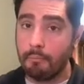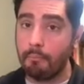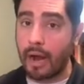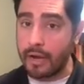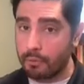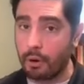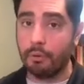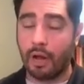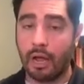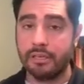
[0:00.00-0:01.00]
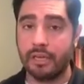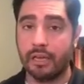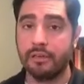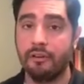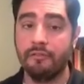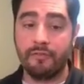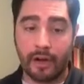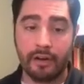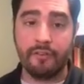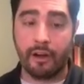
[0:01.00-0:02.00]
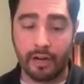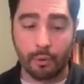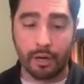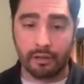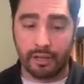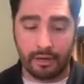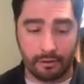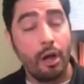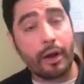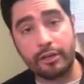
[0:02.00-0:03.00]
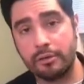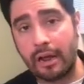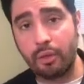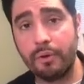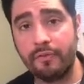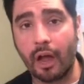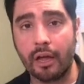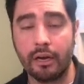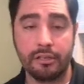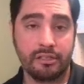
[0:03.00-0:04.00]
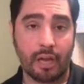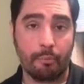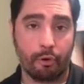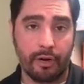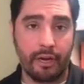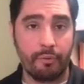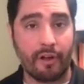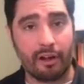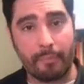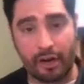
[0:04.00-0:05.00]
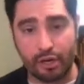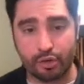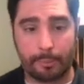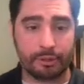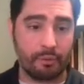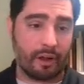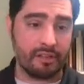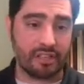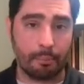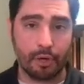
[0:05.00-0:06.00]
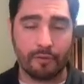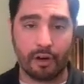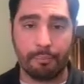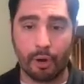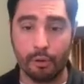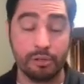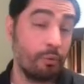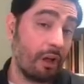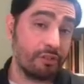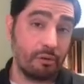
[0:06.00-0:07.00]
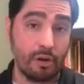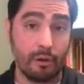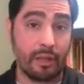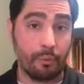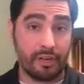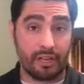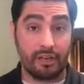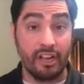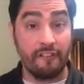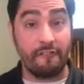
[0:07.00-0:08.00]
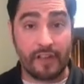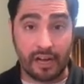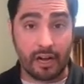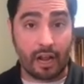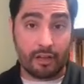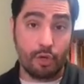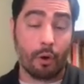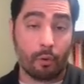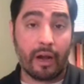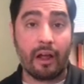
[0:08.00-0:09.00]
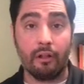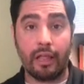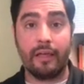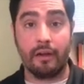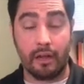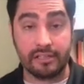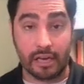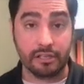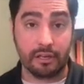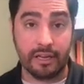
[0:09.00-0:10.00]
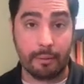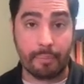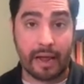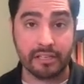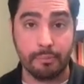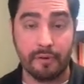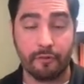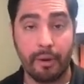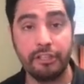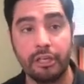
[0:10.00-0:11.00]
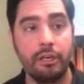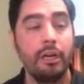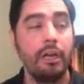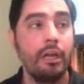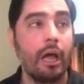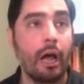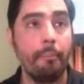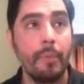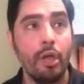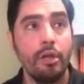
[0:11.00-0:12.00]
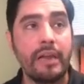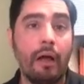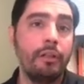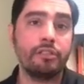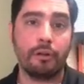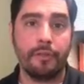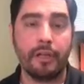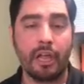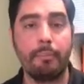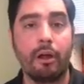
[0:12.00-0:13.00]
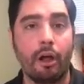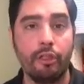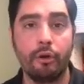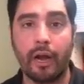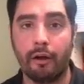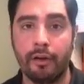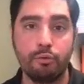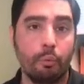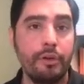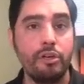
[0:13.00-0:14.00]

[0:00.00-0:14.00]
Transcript: micro content very, very quickly. Okay, so now that we've got a summary, we've got a meta description, we've got a summary of our post, we also know that we can feed it a URL and essentially get back some information. Now let's start thinking about other areas where we